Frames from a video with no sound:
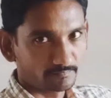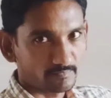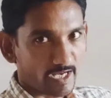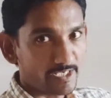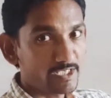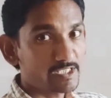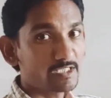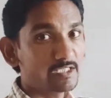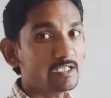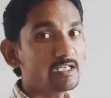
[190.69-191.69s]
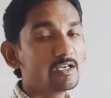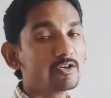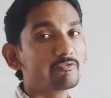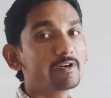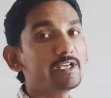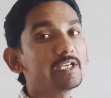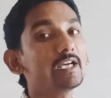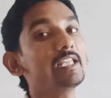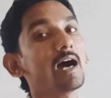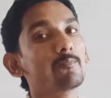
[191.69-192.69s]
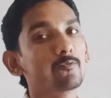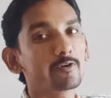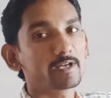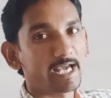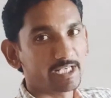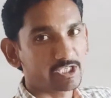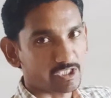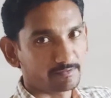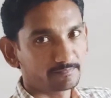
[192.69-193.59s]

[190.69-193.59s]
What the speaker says: and it is in the vertically upward direction,